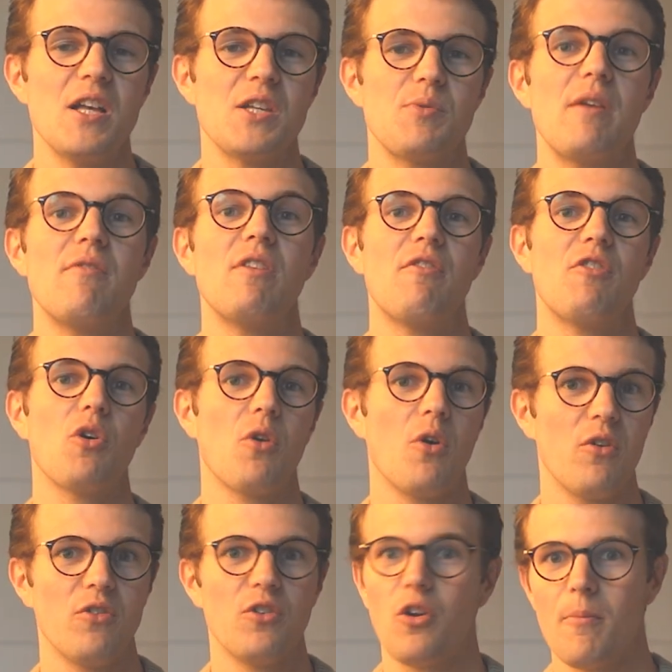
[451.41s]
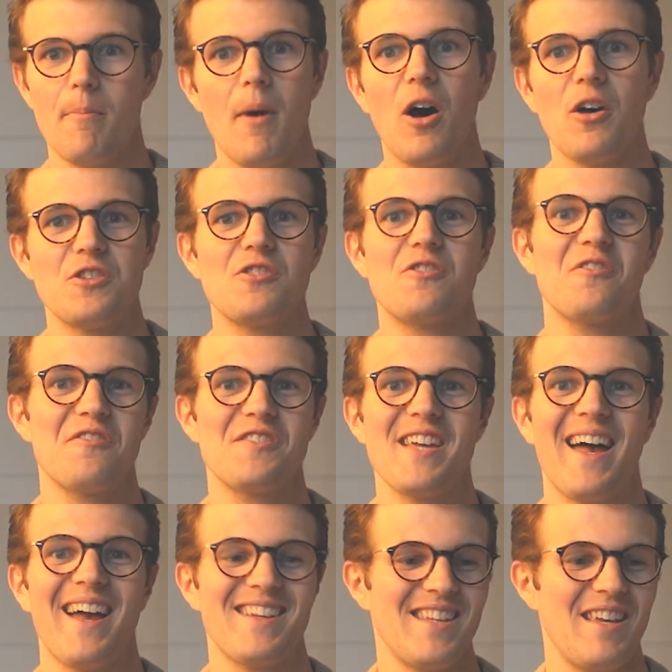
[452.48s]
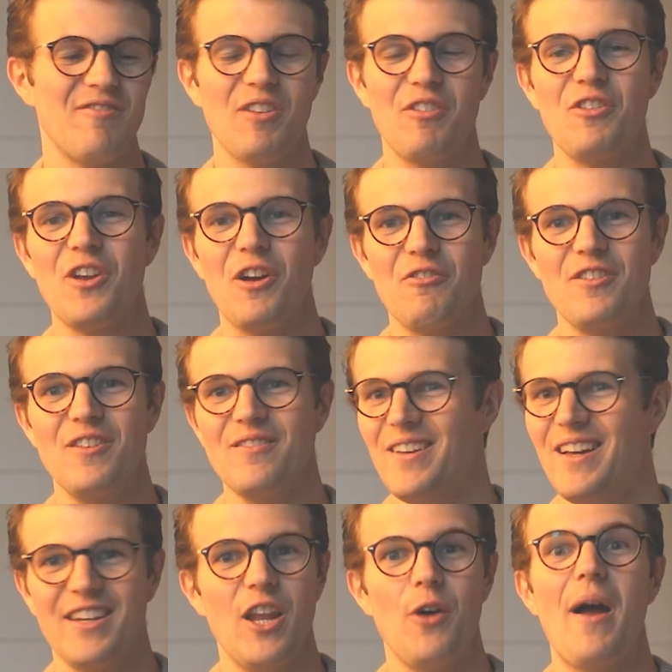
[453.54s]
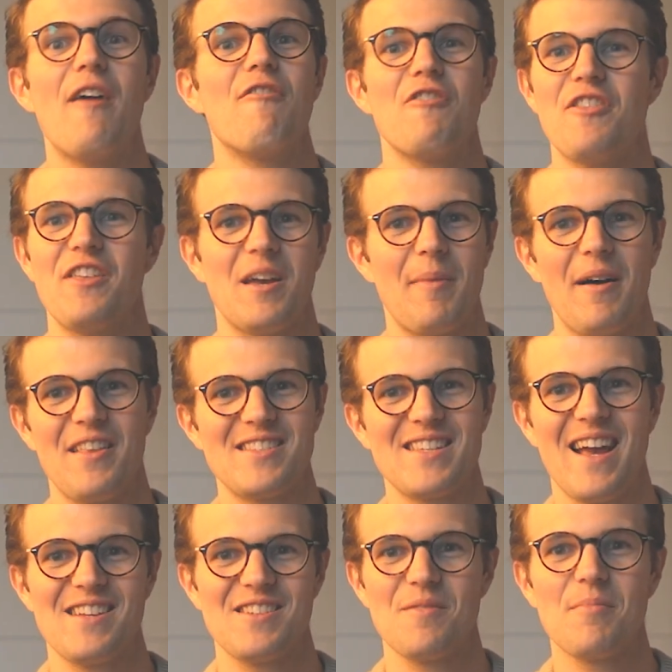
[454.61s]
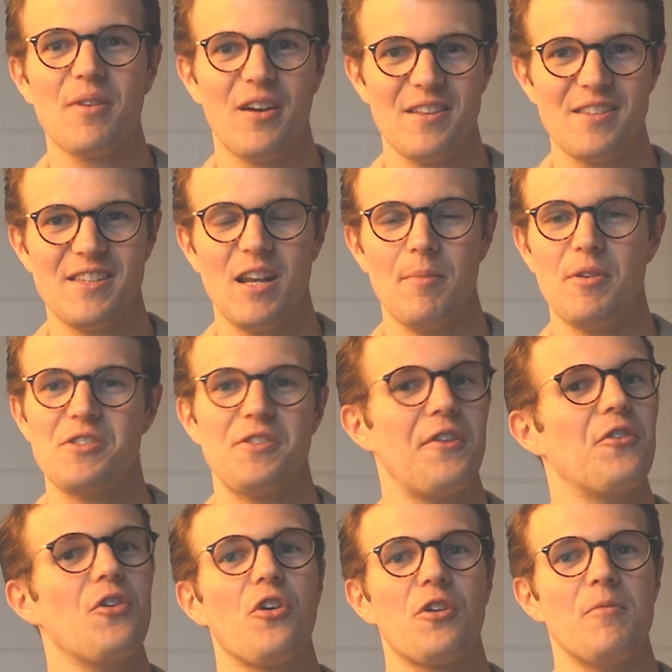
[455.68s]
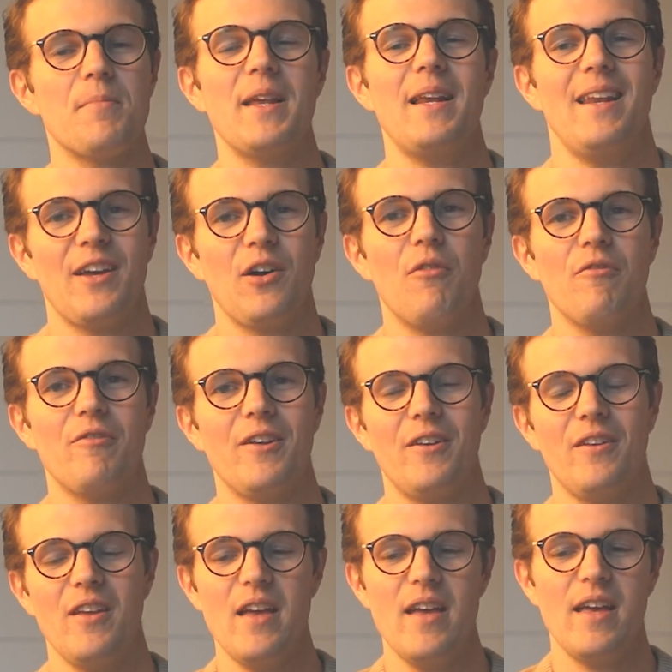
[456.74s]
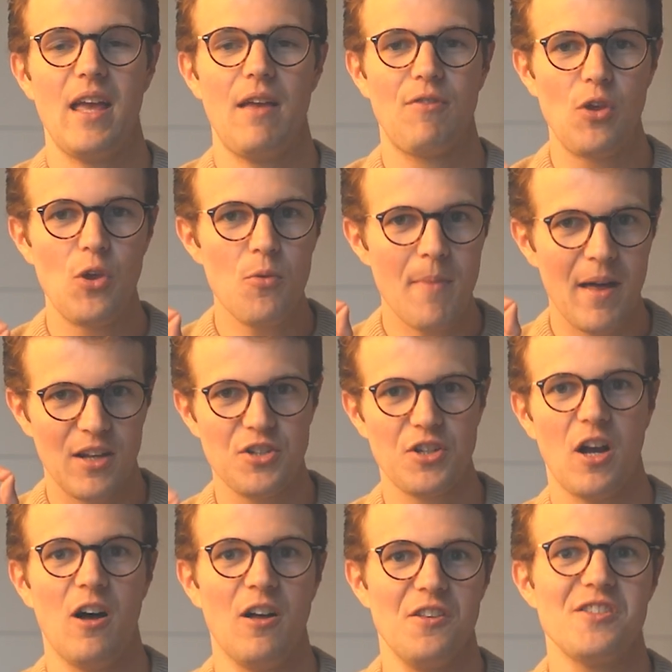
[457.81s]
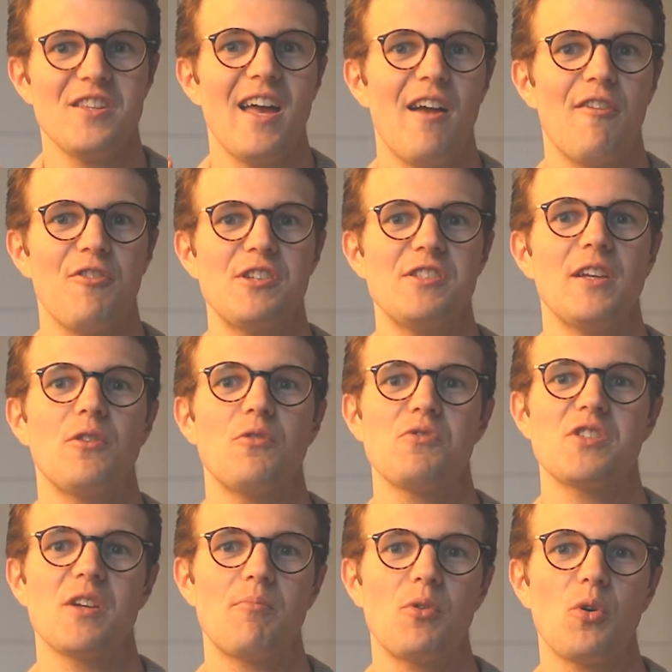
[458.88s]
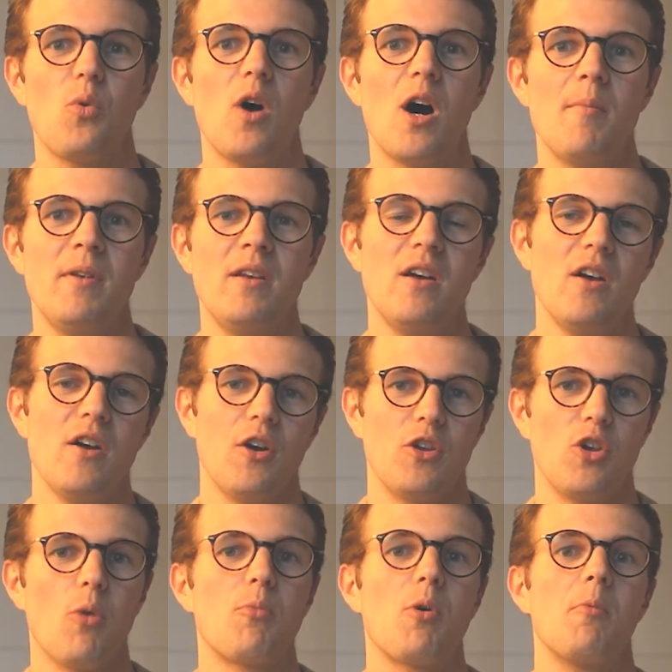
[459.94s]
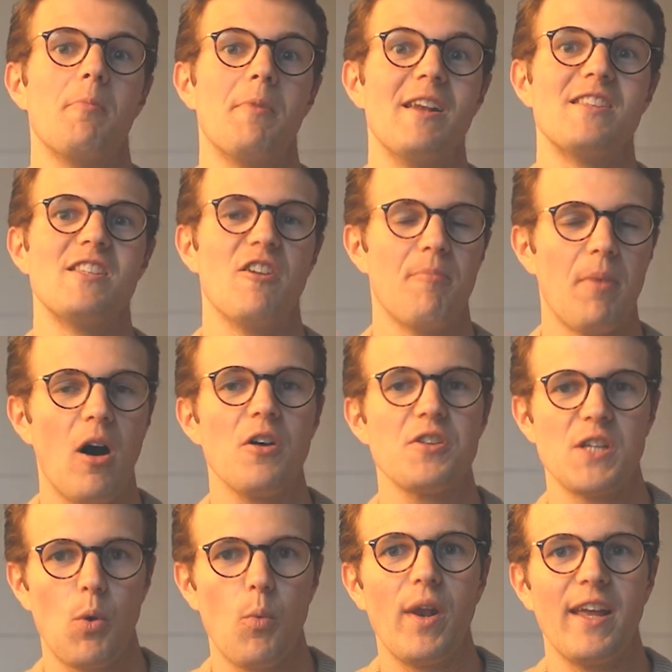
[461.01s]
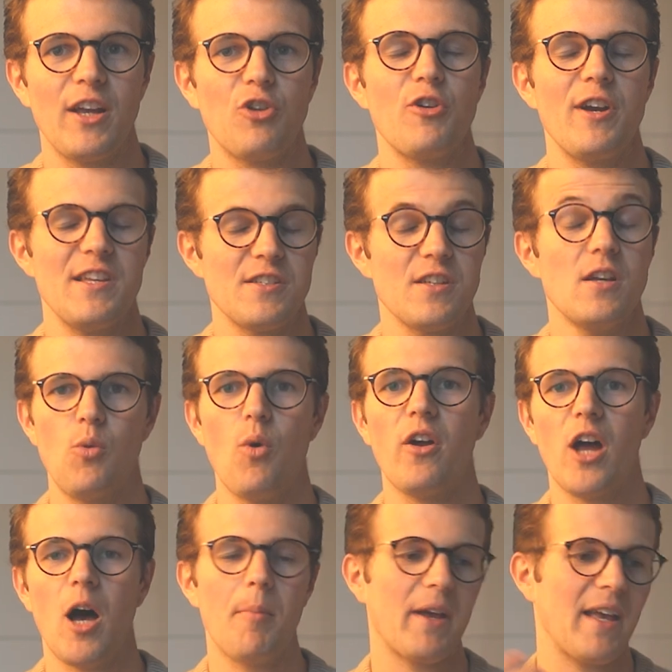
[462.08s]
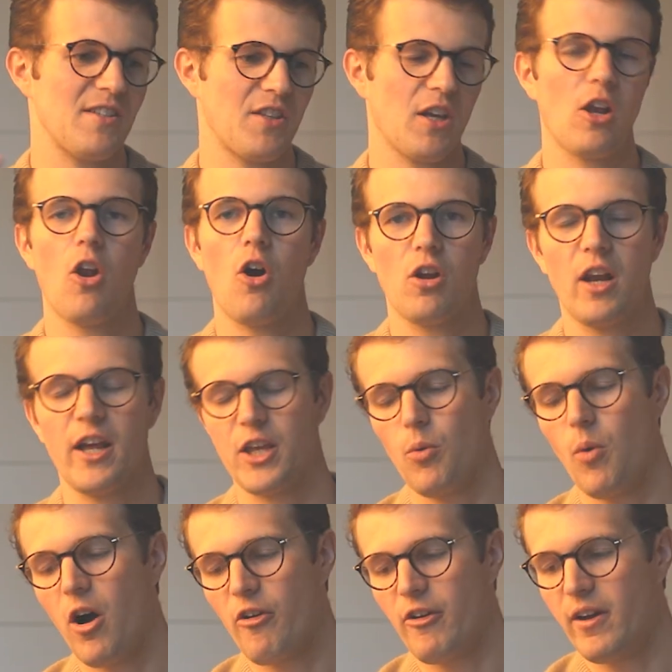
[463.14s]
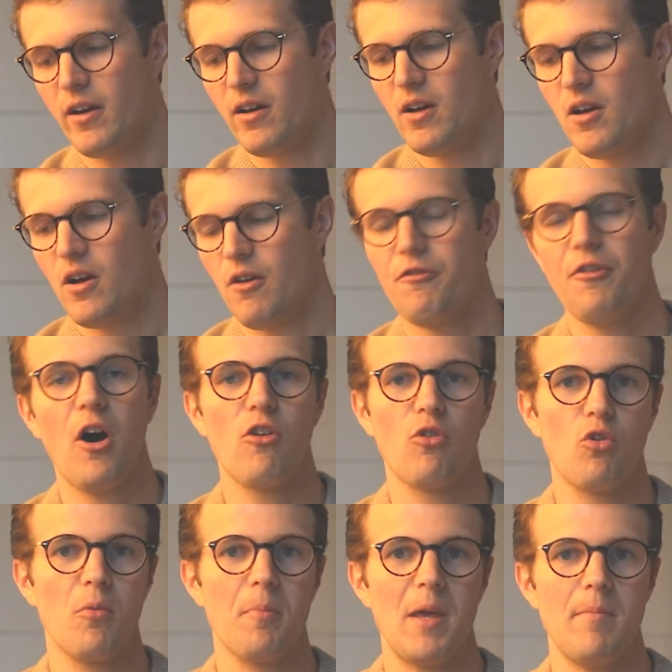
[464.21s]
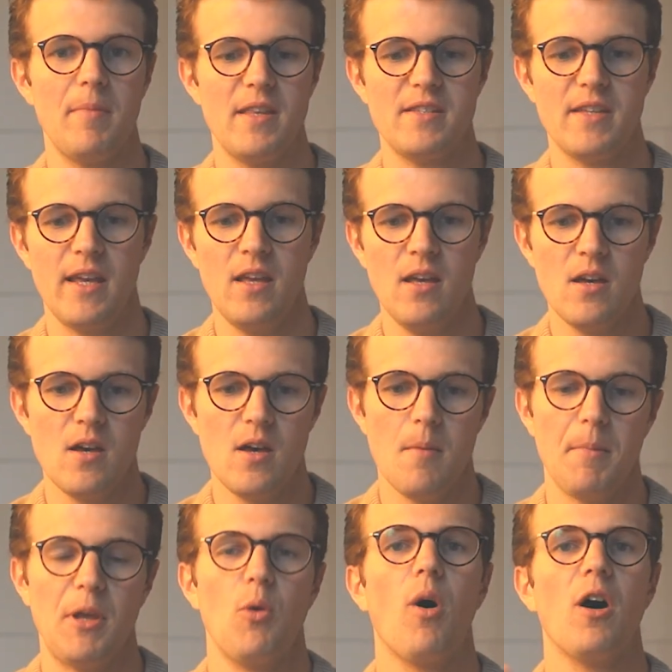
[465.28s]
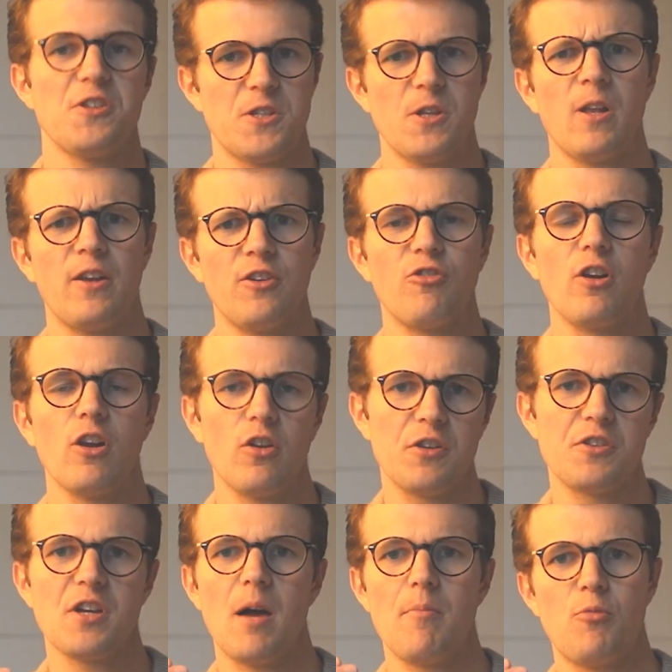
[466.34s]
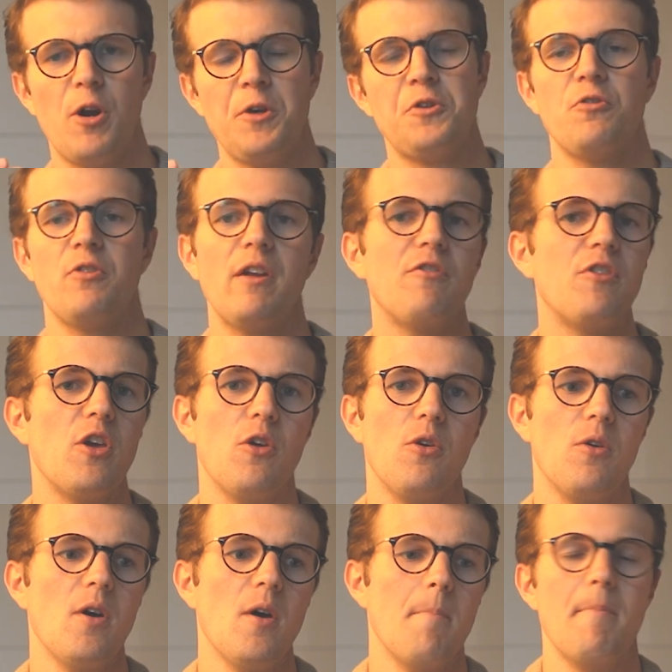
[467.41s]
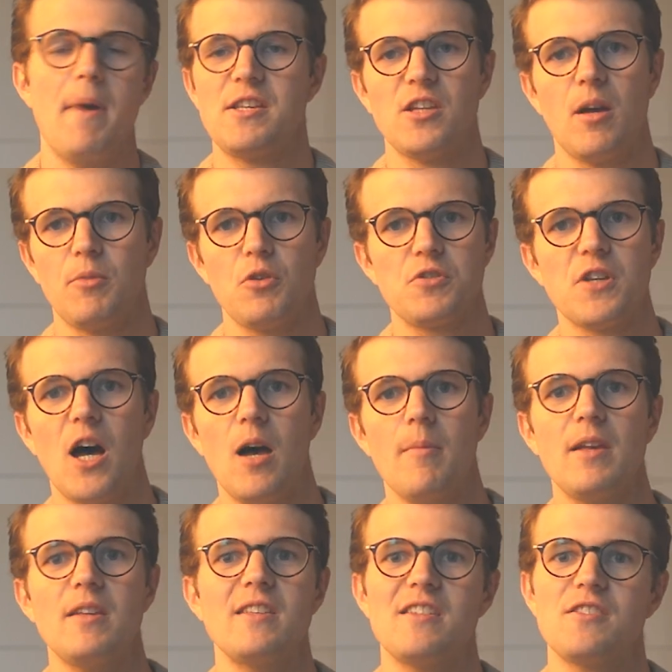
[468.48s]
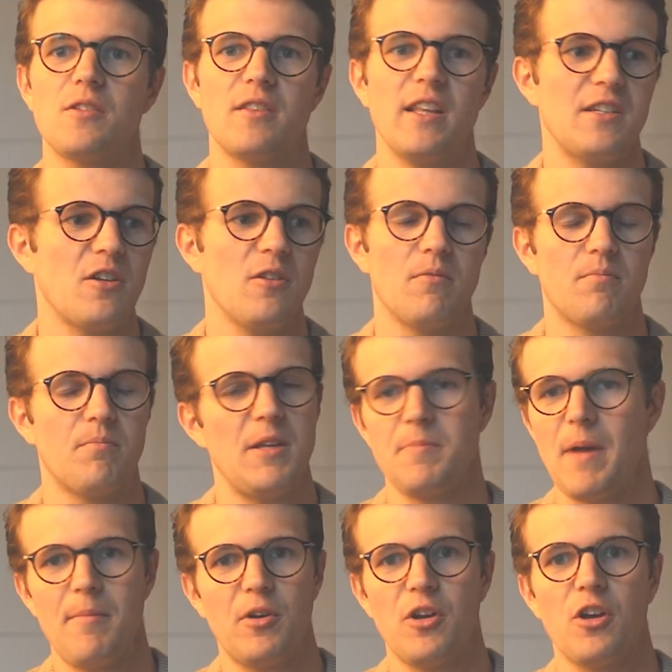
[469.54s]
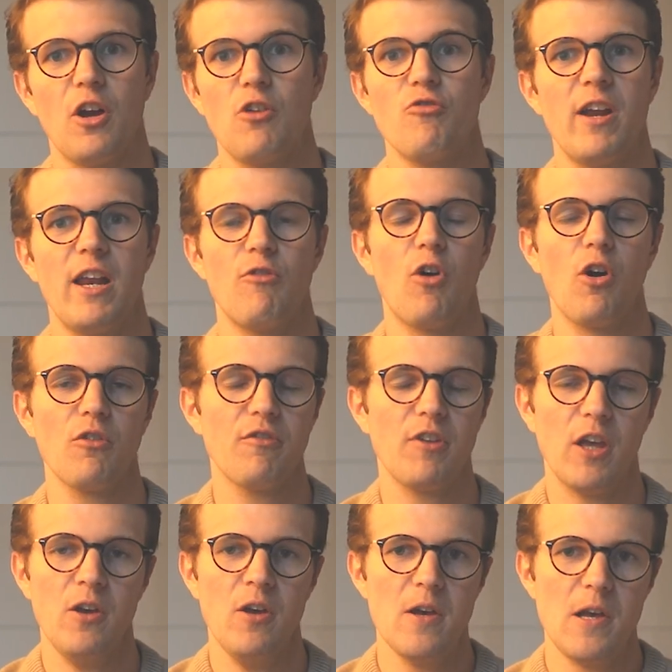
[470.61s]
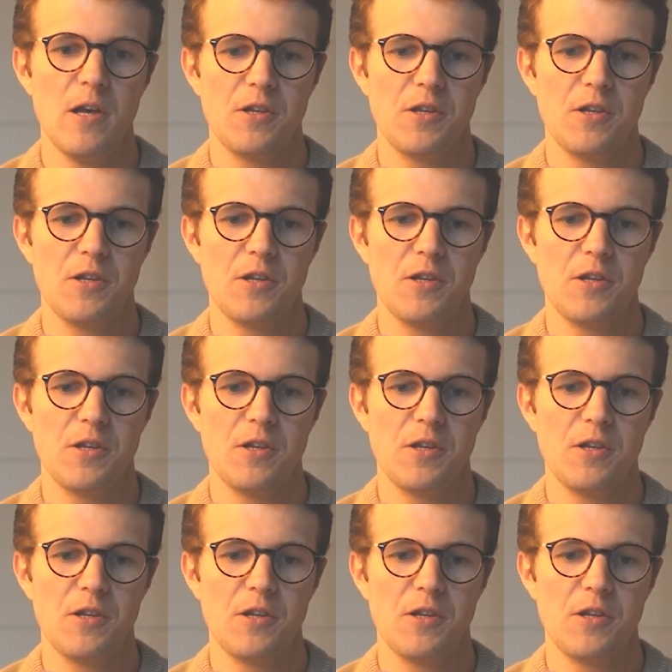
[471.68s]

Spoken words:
So even if you're not a master of tax, even if you don't know everything about the tax compliance syllabus and you're not completely confident, if you manage to answer every single sub-requirement, your probability of passing will increase. You aren't up against the clock like you are in a FAR or a BPT, but you are still under a lot of time pressure, and if you mess up your timings, this paper could go really wrong for you.